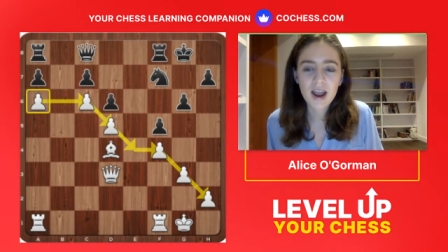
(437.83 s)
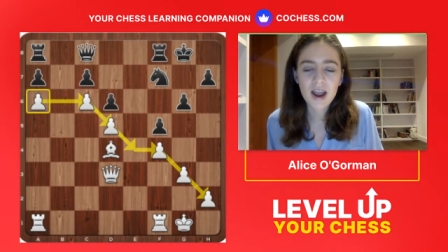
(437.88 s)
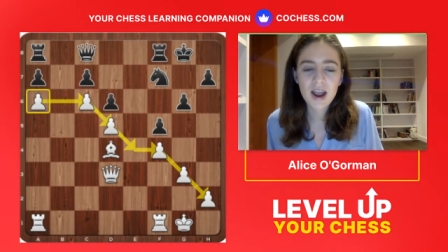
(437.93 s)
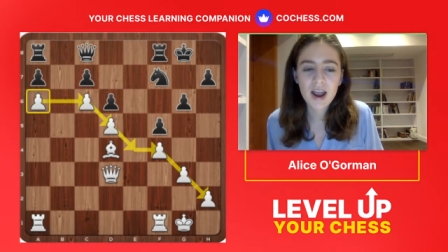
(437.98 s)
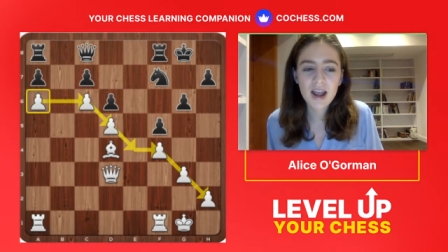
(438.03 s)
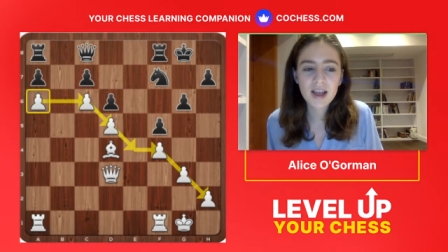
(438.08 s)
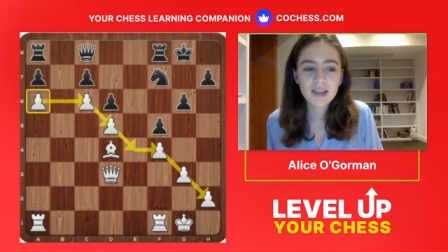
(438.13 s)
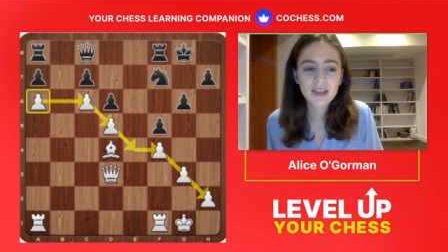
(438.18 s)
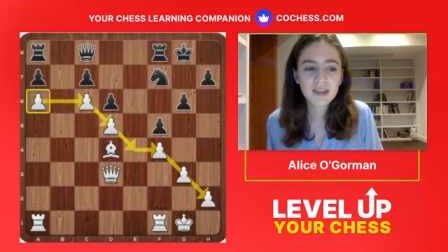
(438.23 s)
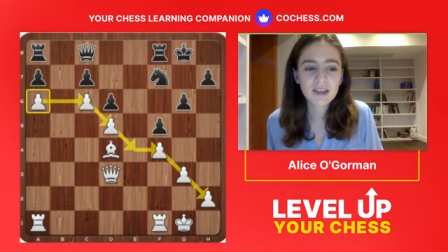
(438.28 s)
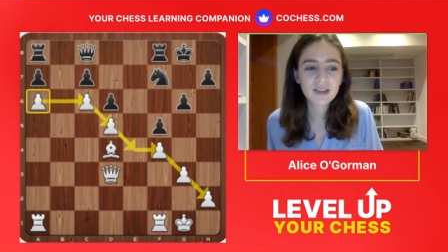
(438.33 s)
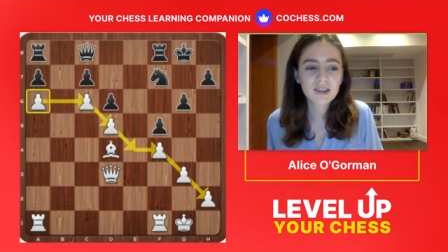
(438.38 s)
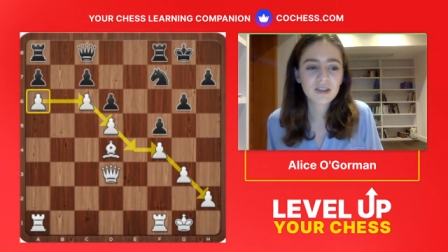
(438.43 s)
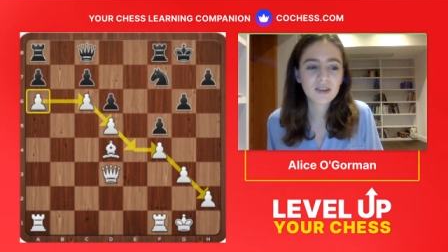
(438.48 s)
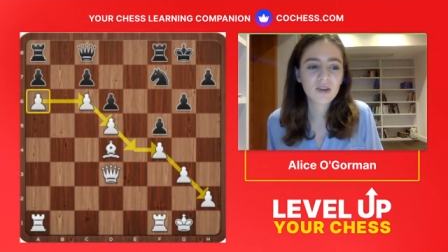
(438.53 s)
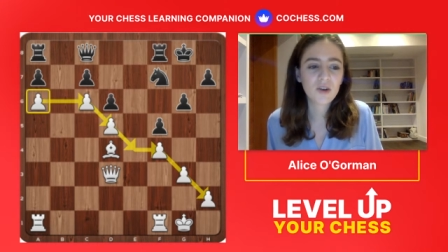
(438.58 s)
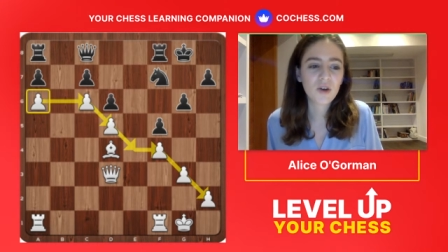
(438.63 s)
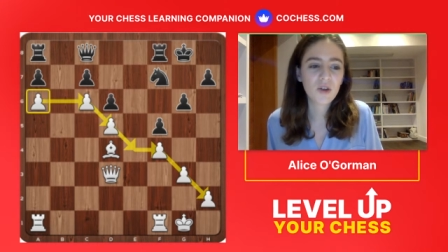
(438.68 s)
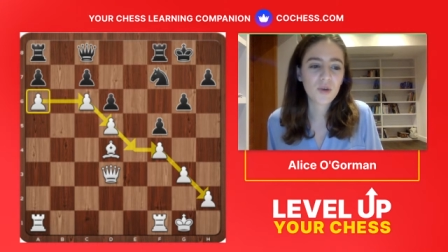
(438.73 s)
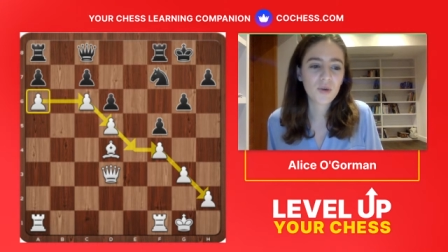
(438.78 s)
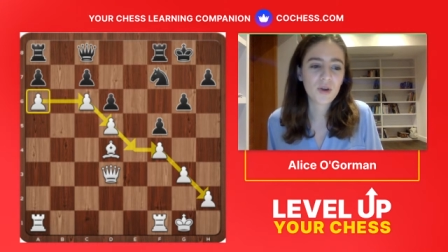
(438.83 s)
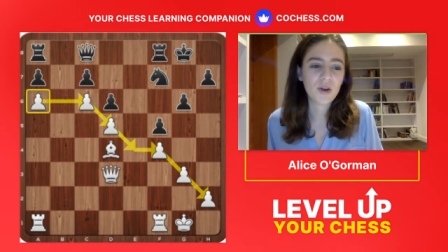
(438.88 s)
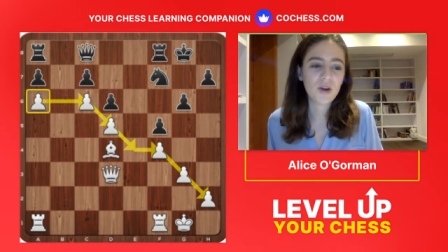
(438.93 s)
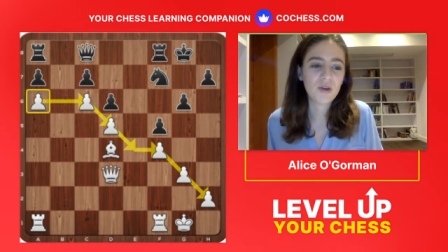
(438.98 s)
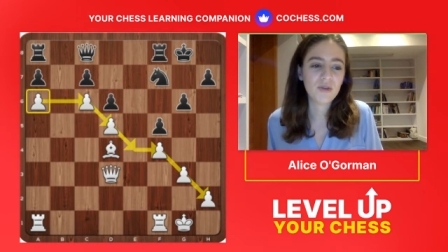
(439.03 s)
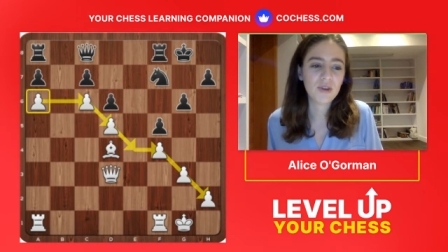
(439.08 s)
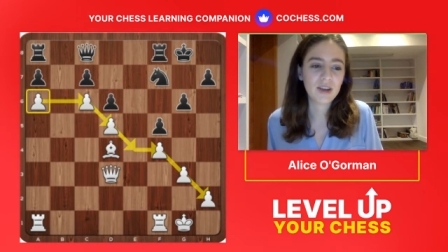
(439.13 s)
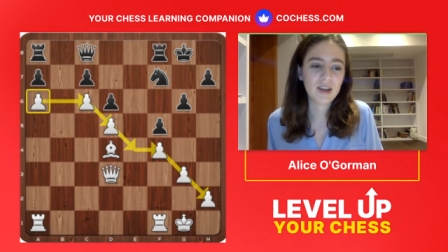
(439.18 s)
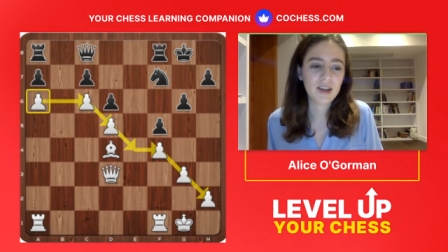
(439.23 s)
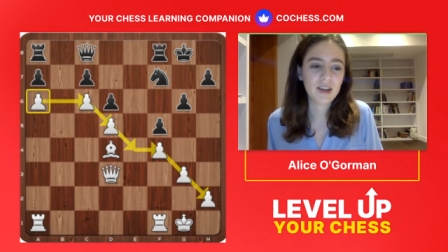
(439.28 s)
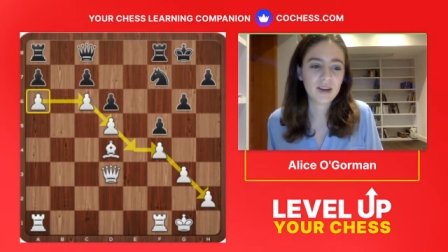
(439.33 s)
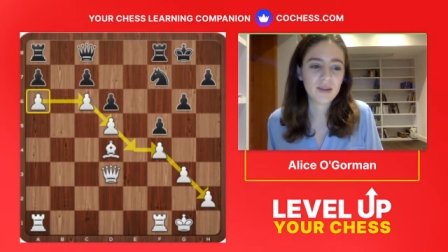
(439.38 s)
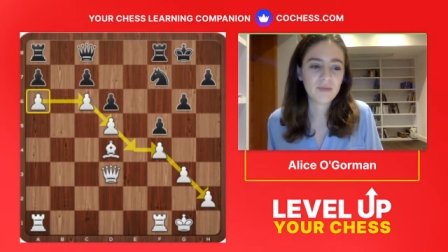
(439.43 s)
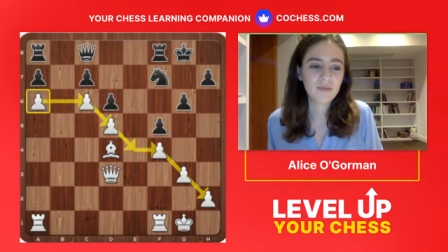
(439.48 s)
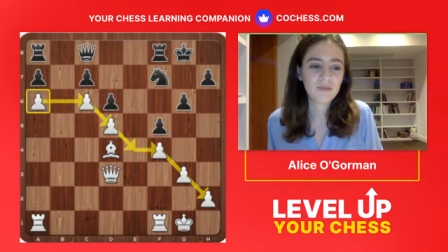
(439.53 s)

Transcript: a6 and all the way over here.